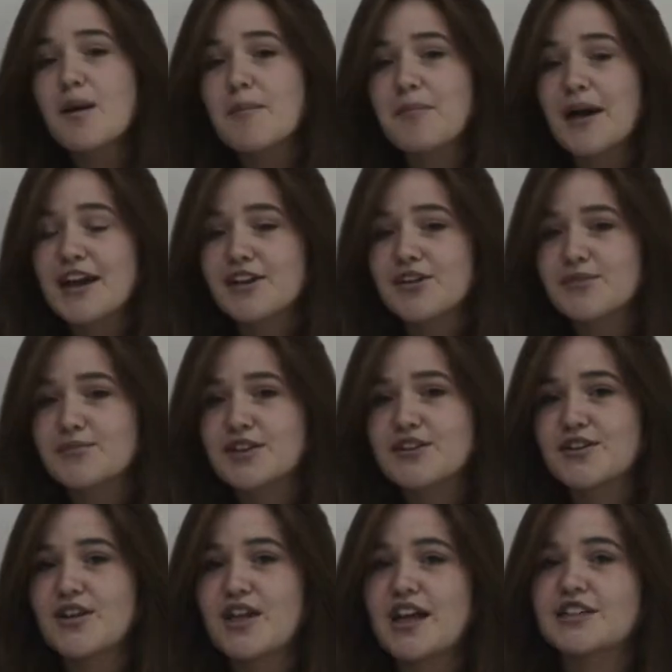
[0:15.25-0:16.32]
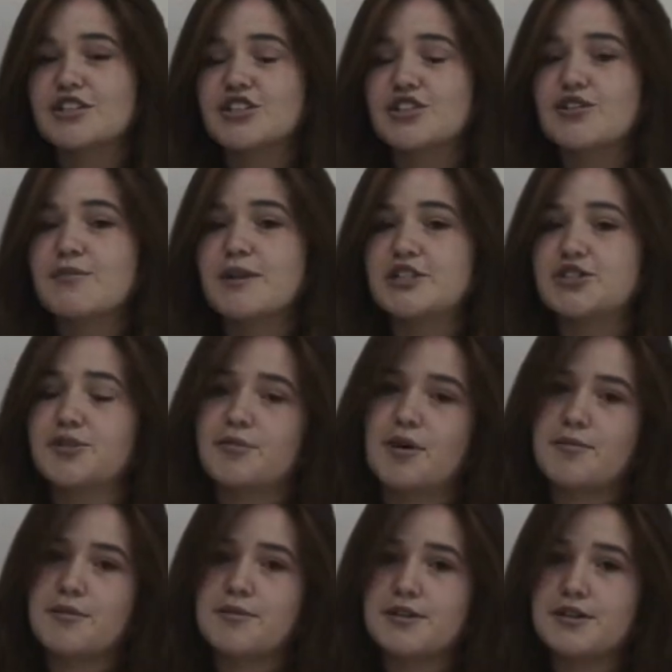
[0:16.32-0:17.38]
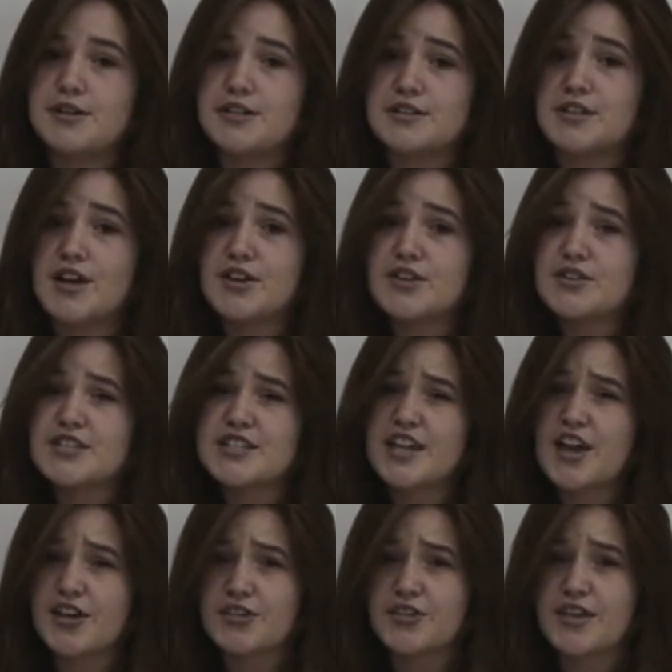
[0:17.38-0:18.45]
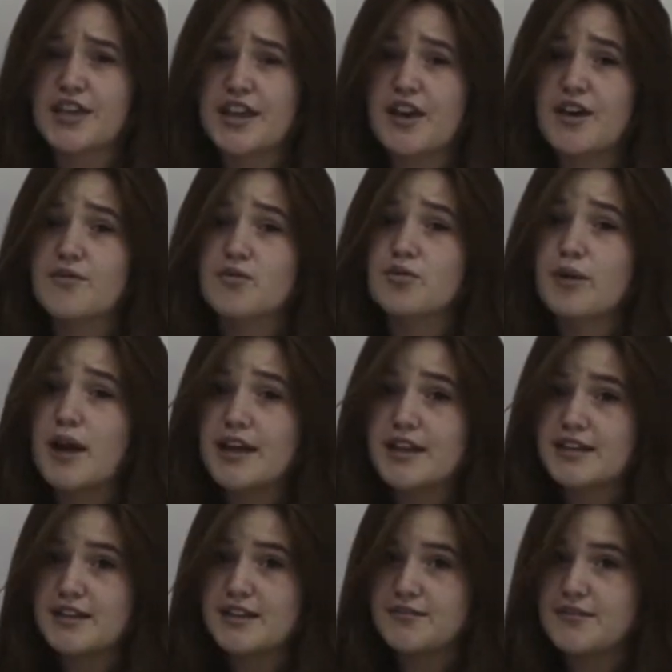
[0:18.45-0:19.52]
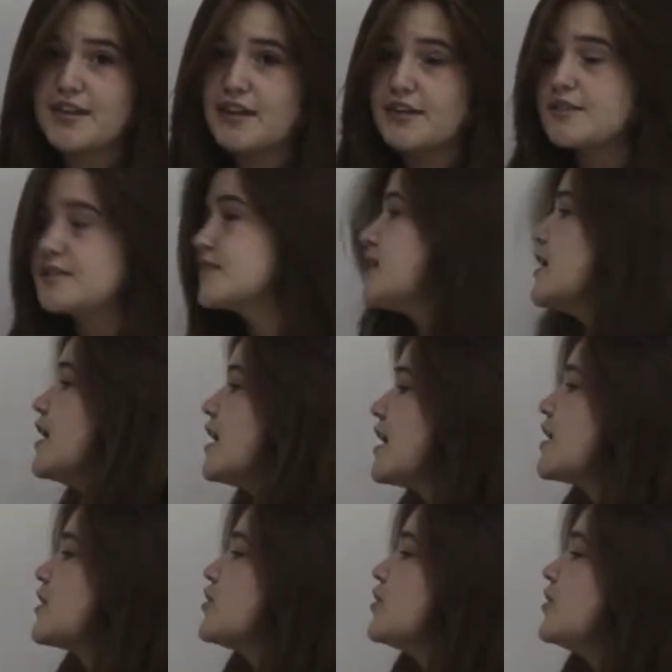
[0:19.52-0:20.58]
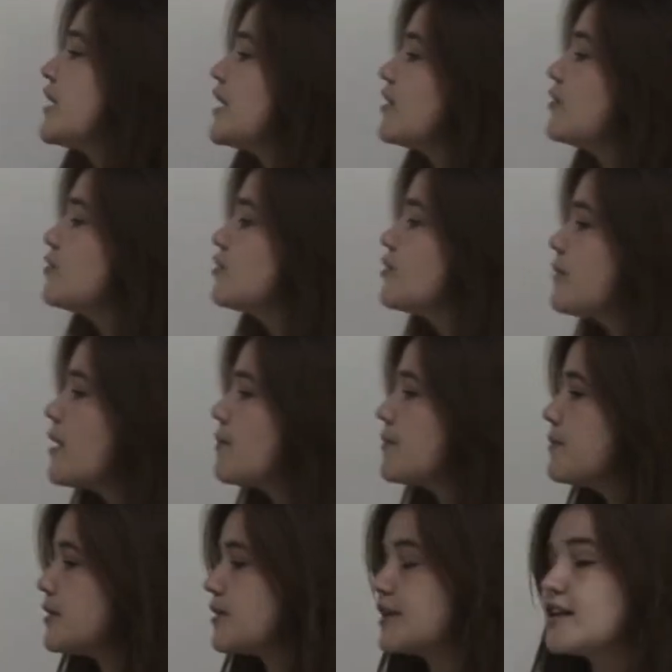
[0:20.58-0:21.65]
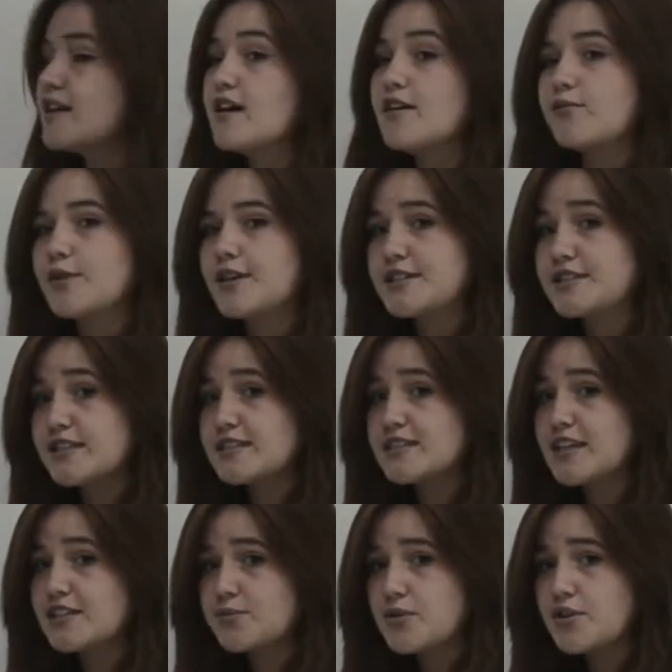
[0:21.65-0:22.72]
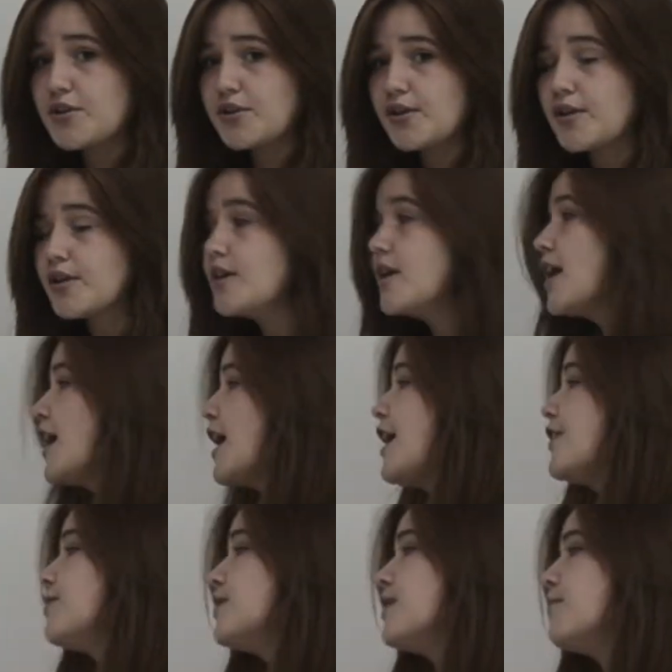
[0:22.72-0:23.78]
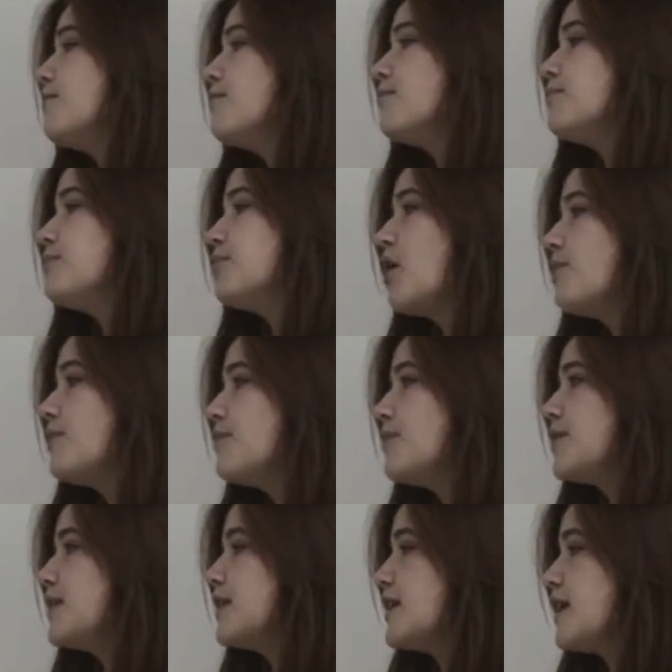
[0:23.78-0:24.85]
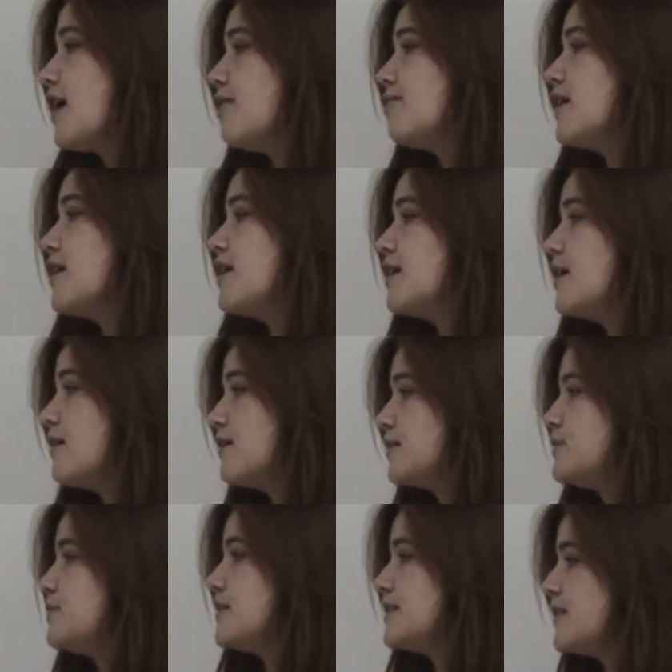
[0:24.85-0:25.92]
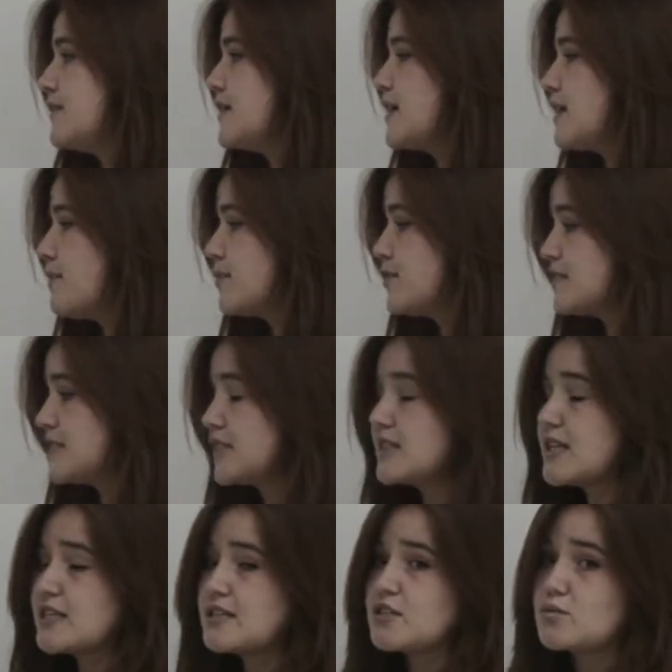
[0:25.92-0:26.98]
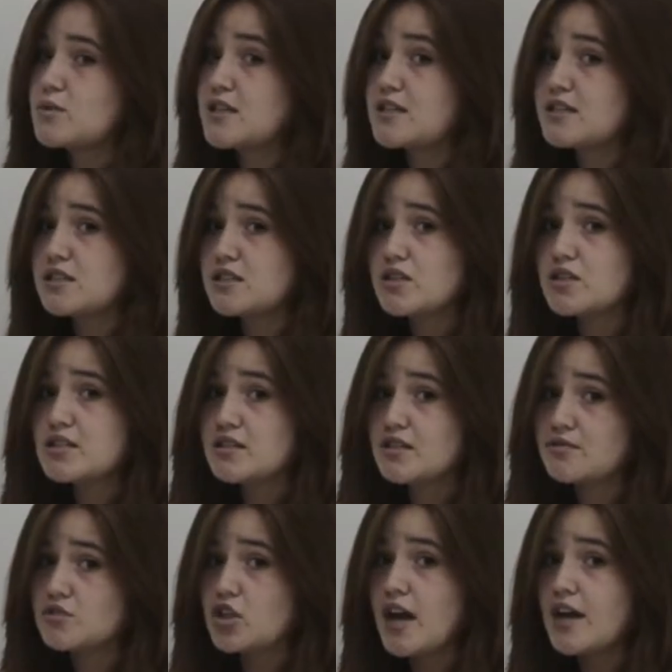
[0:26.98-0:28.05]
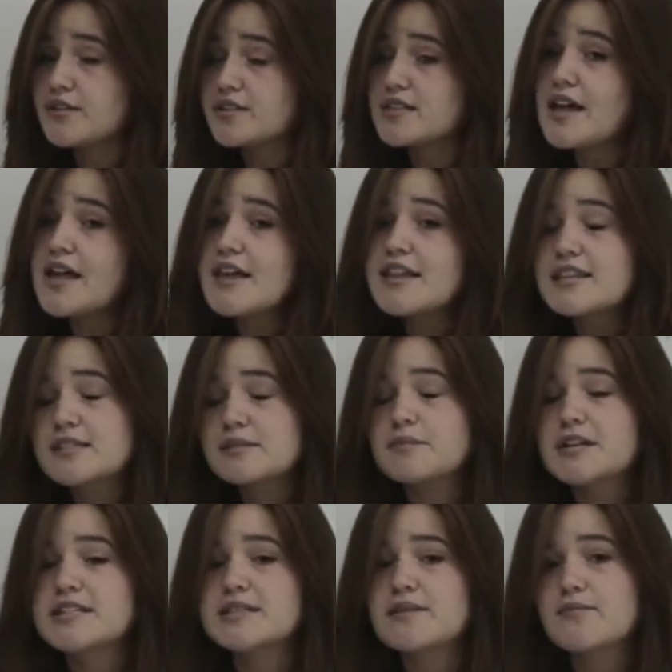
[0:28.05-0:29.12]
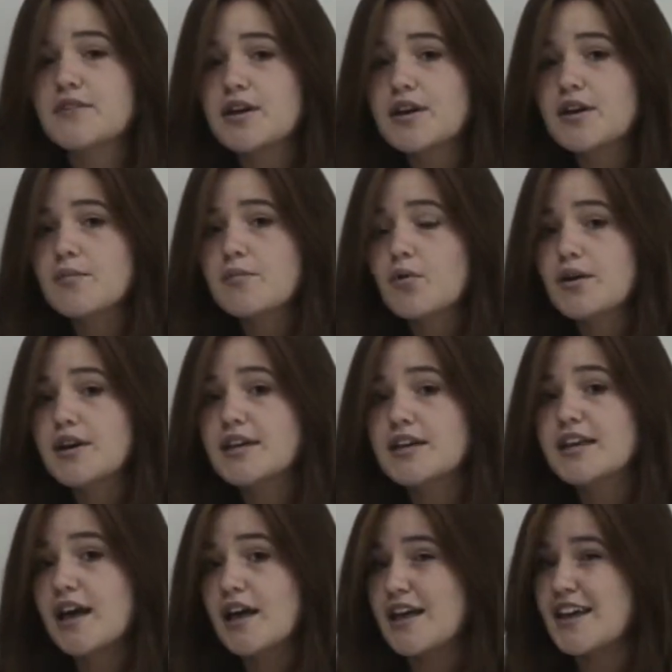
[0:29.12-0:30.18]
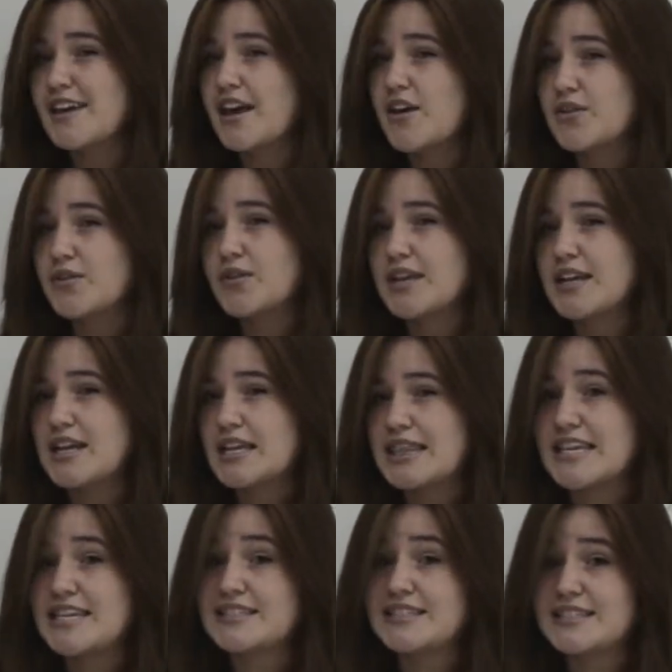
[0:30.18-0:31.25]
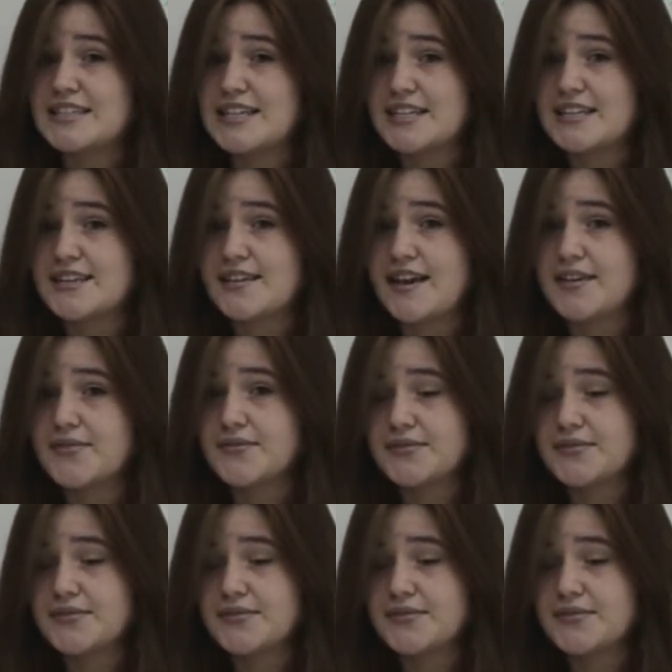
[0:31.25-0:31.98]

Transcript: Binomial and geometric probabilities are used to calculate a variety of things, including the probability of when a success will occur and the probability of a specific number of successes within a series of trials. This makes them very important in calculating things in daily life.